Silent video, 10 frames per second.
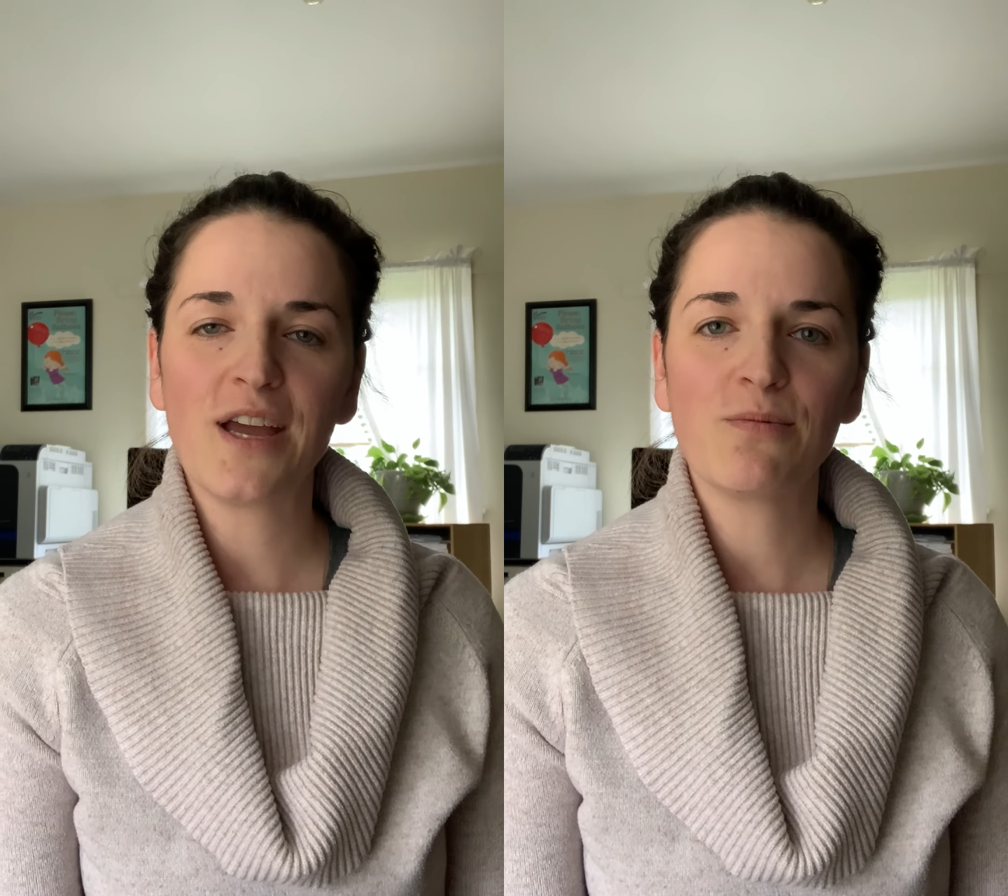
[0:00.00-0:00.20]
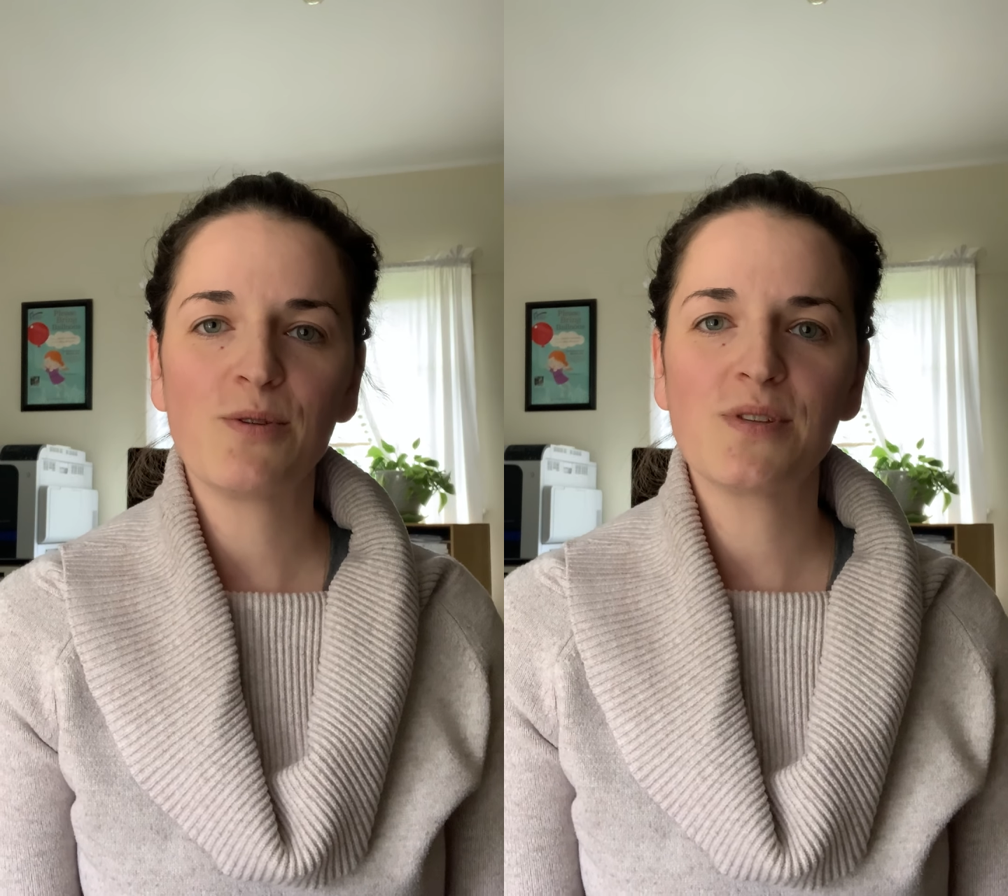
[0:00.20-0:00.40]

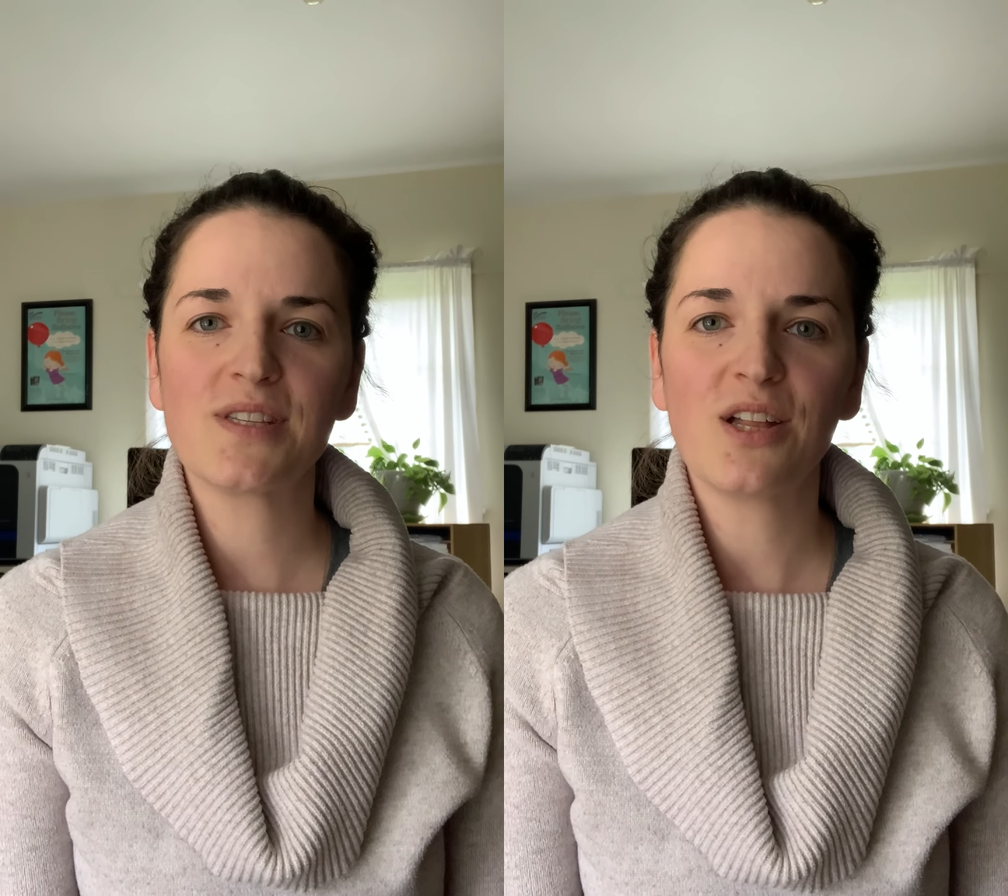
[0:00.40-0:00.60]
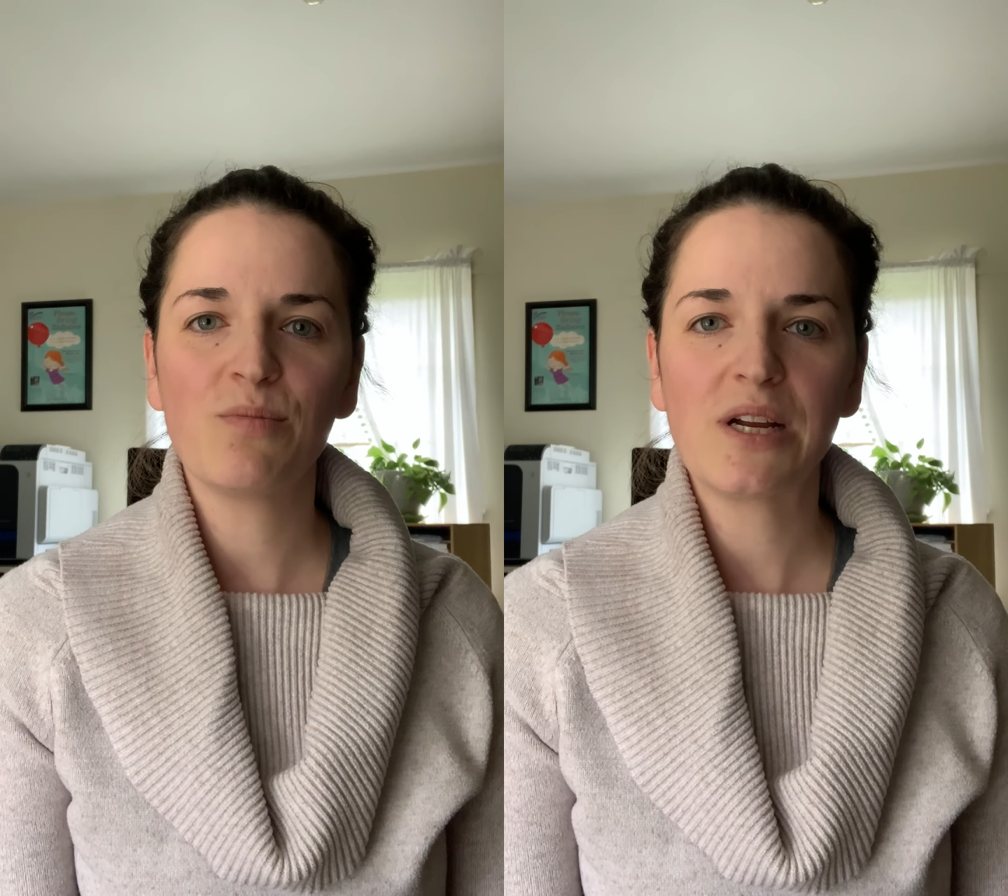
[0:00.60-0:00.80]
and we would
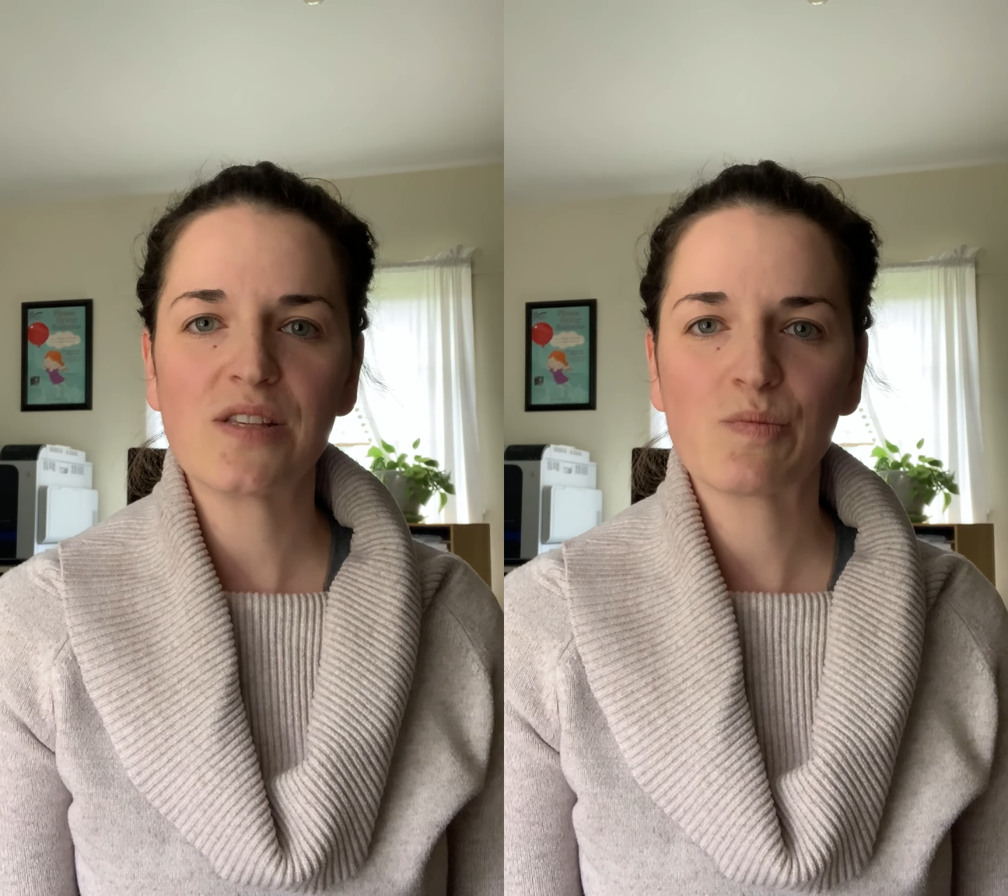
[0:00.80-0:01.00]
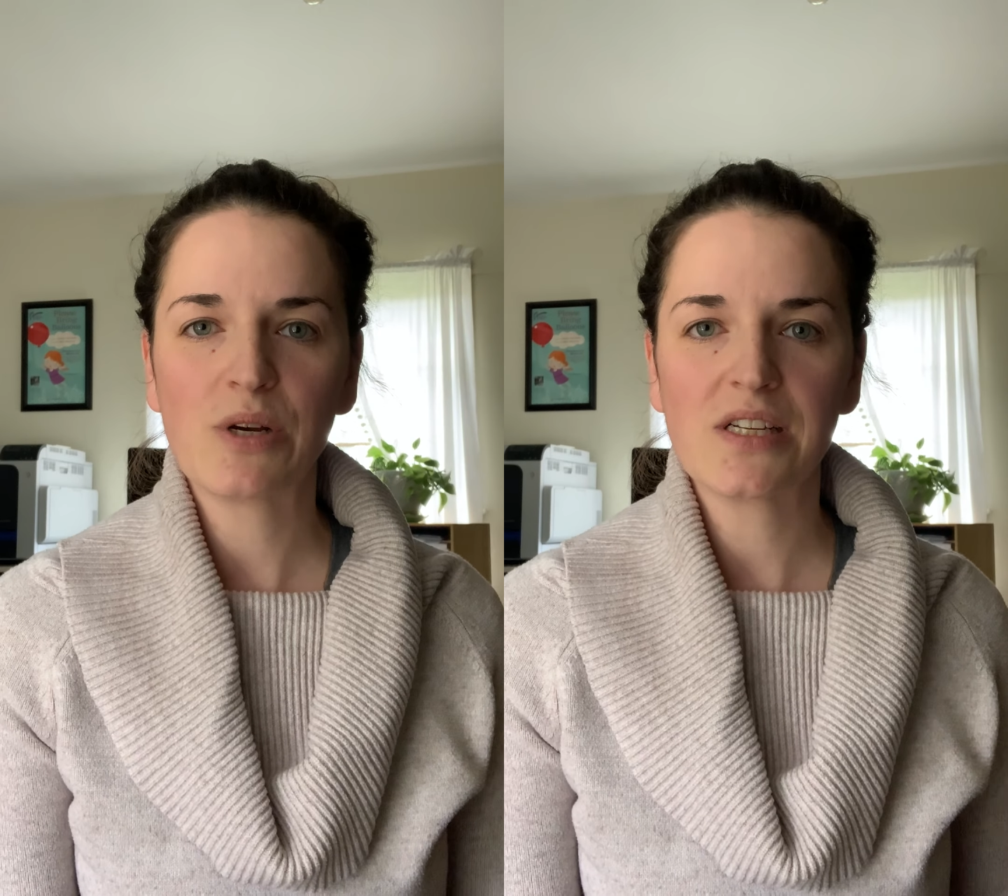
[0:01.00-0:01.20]
celebrate
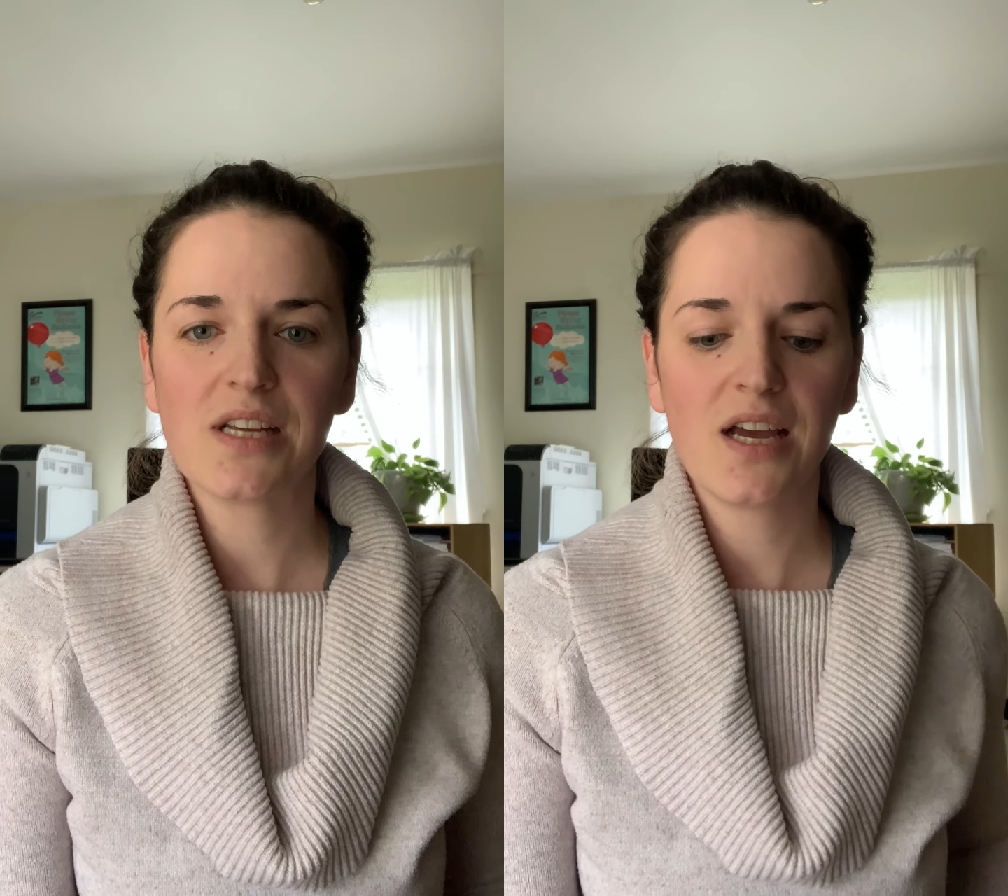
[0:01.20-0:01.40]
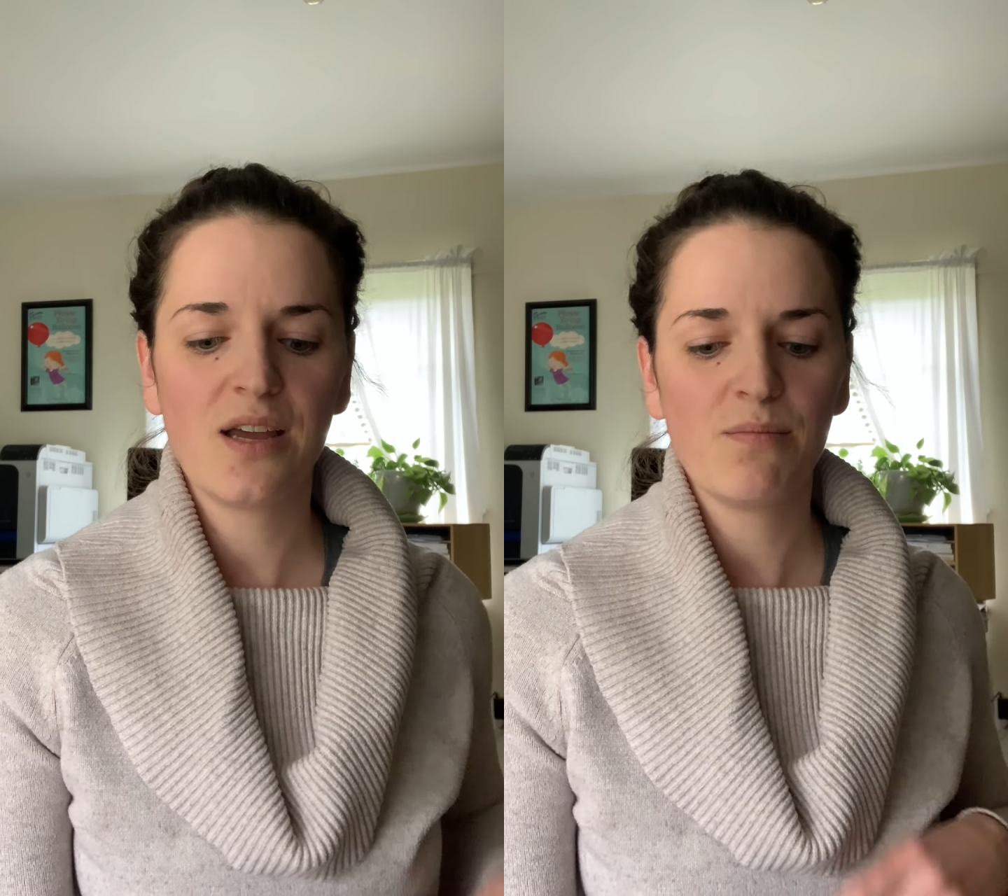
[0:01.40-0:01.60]

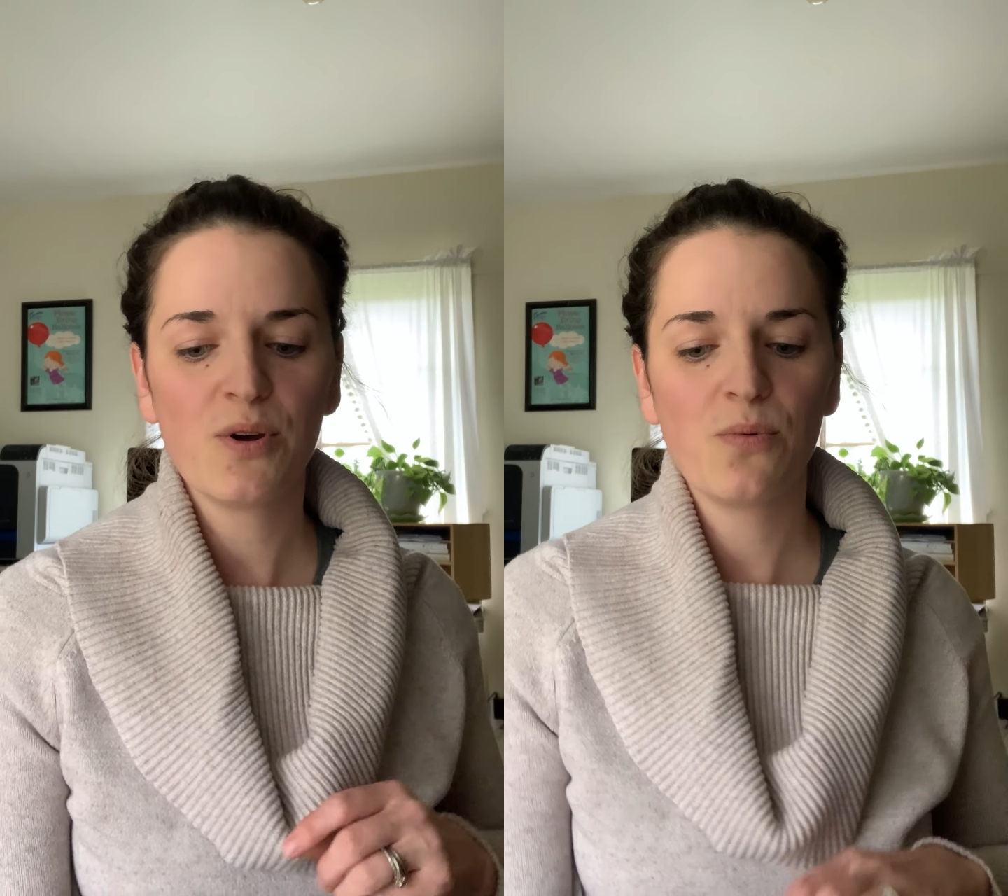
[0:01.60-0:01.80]
springtime